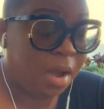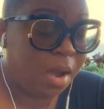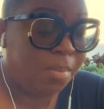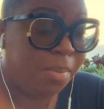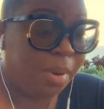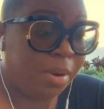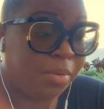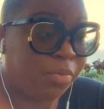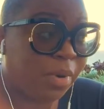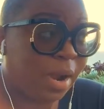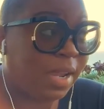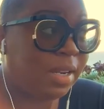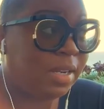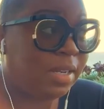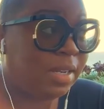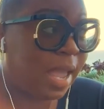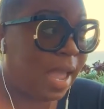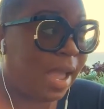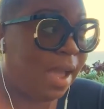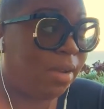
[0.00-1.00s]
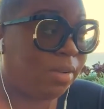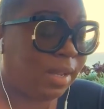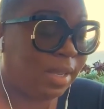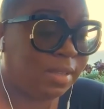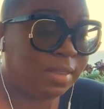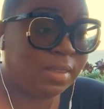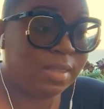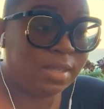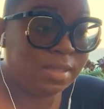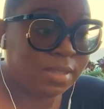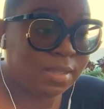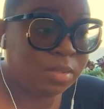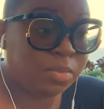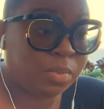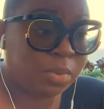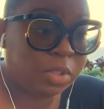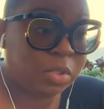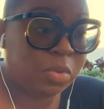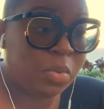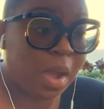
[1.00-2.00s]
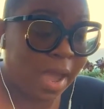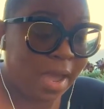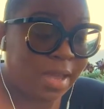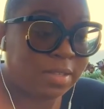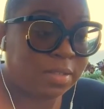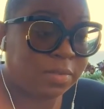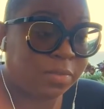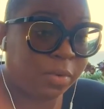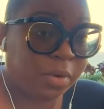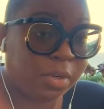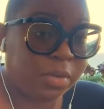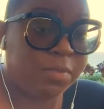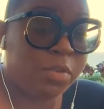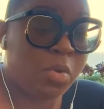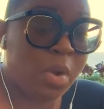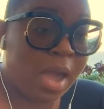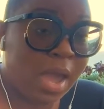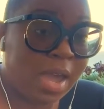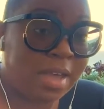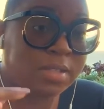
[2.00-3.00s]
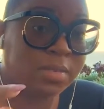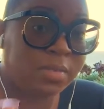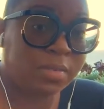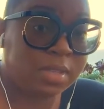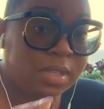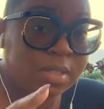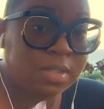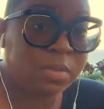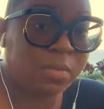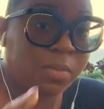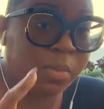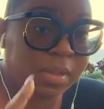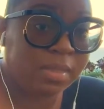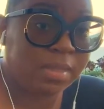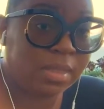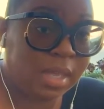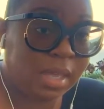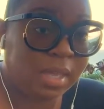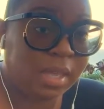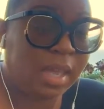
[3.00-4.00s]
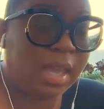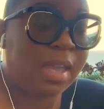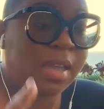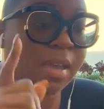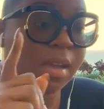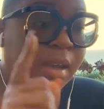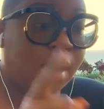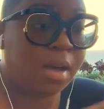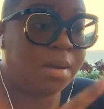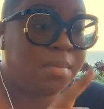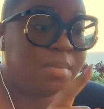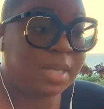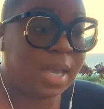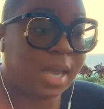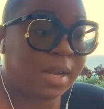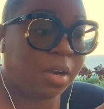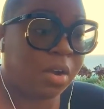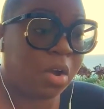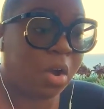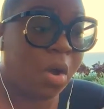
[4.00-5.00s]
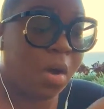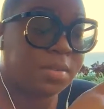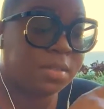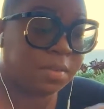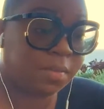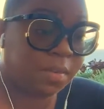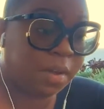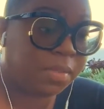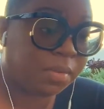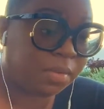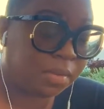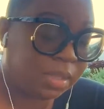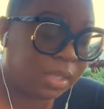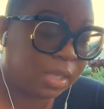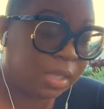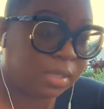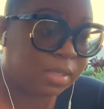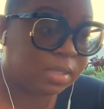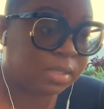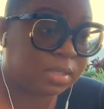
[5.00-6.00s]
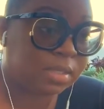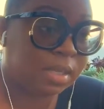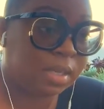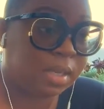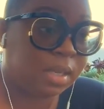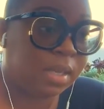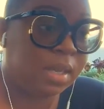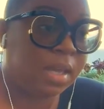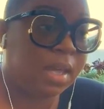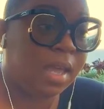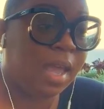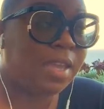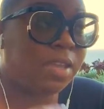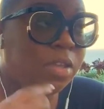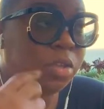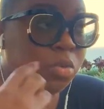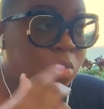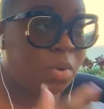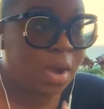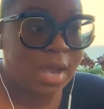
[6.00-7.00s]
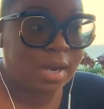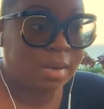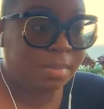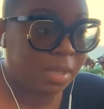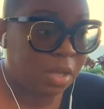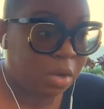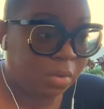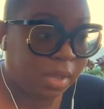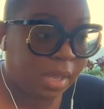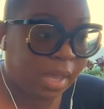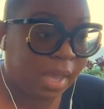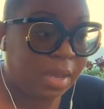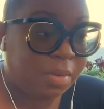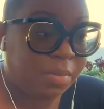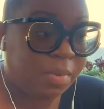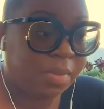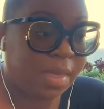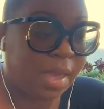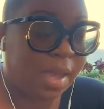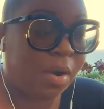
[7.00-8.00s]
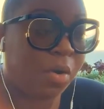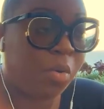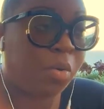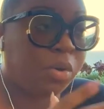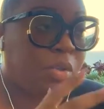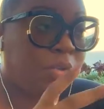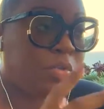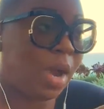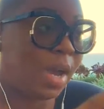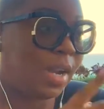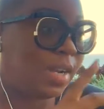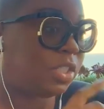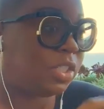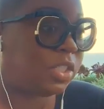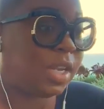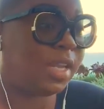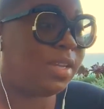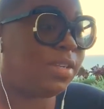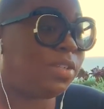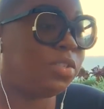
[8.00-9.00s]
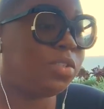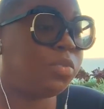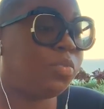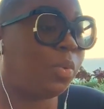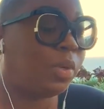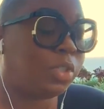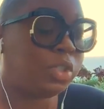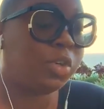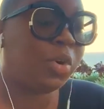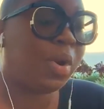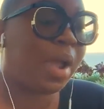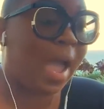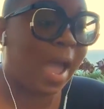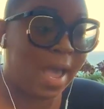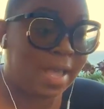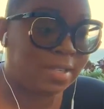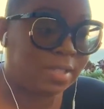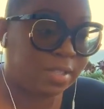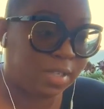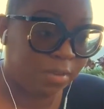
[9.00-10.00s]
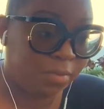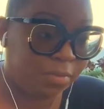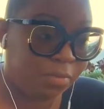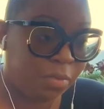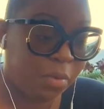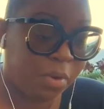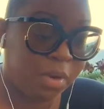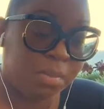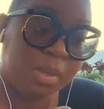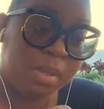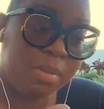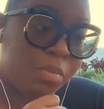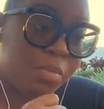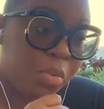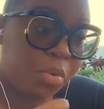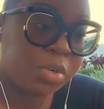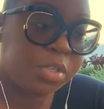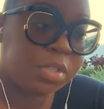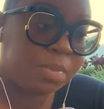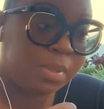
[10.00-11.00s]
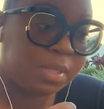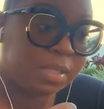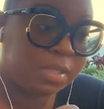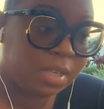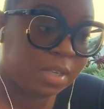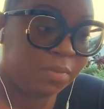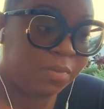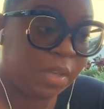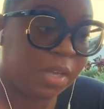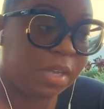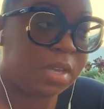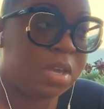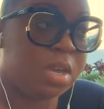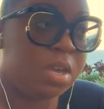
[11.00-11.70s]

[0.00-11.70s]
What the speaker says: But right now, like this is what you ask for. If you ask for this one thing, it comes at a cost of other things. And you got to be okay with that, or you got to change what you're asking for to be more specific